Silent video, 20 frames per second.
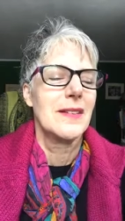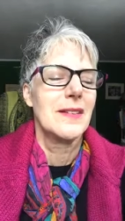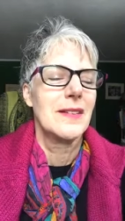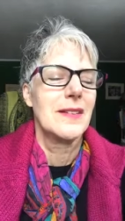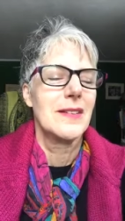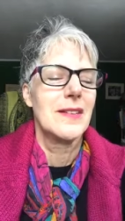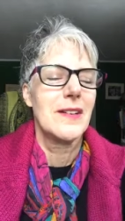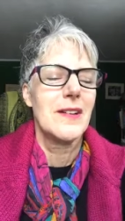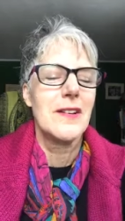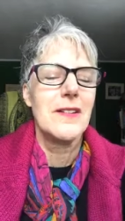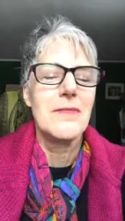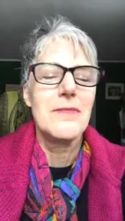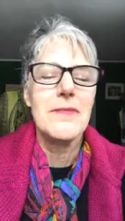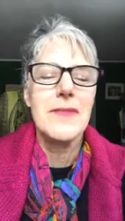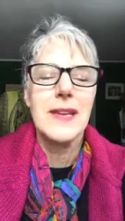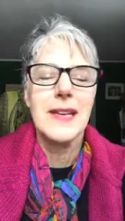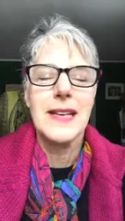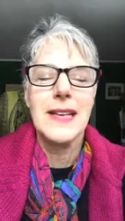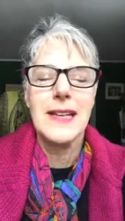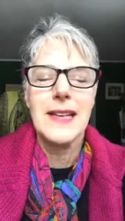there are
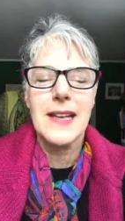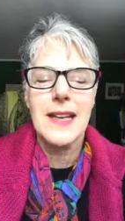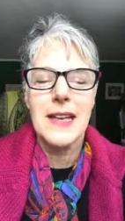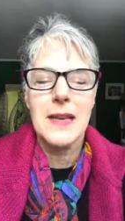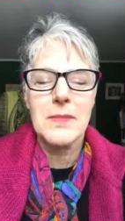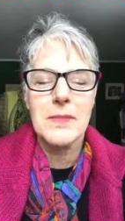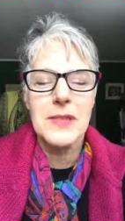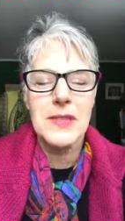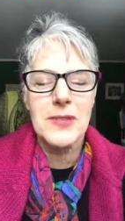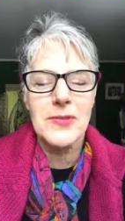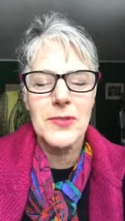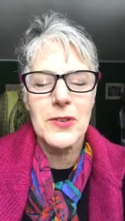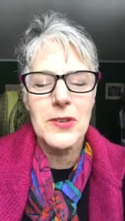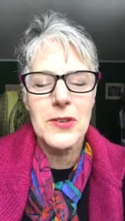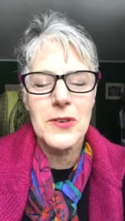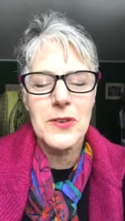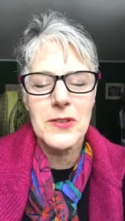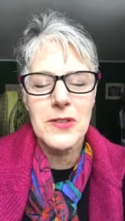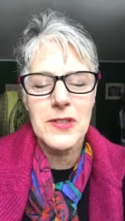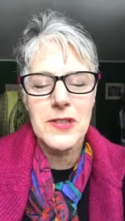many names for
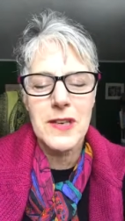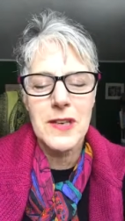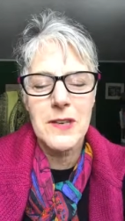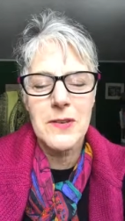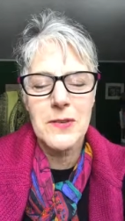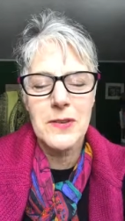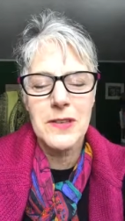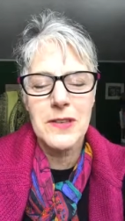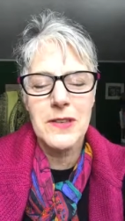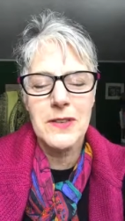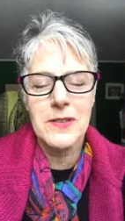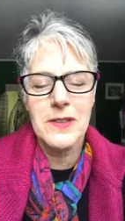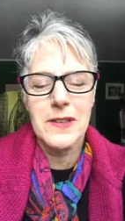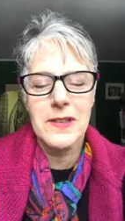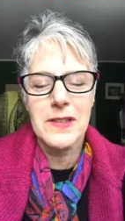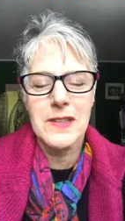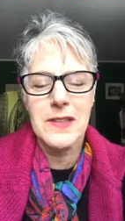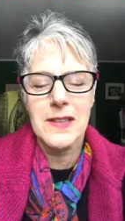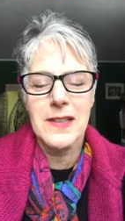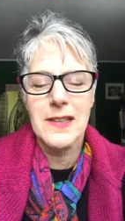your sacred
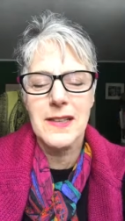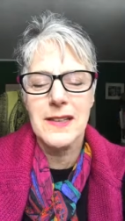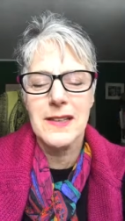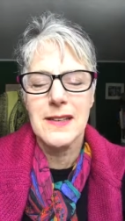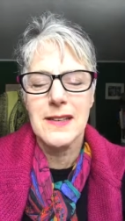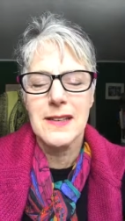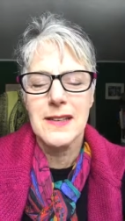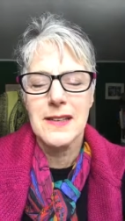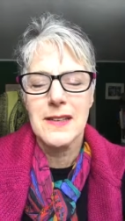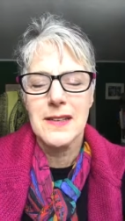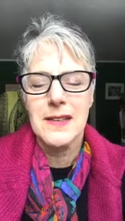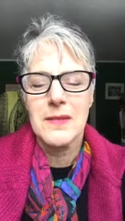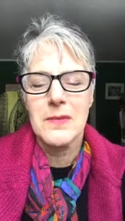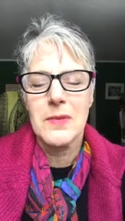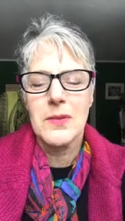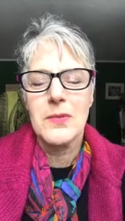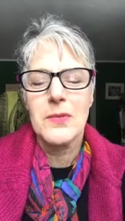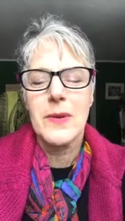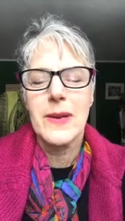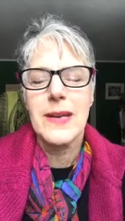unity,
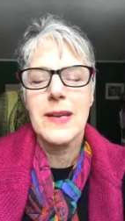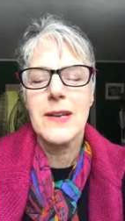but we